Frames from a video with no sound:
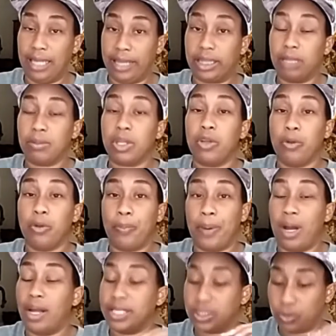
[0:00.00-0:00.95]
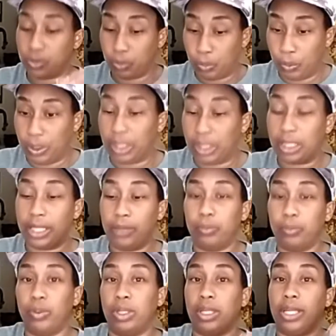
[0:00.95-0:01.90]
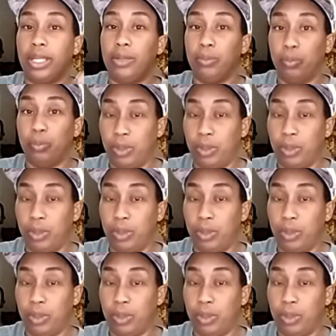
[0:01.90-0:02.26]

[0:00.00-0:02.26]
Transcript: Let them coupons really, really,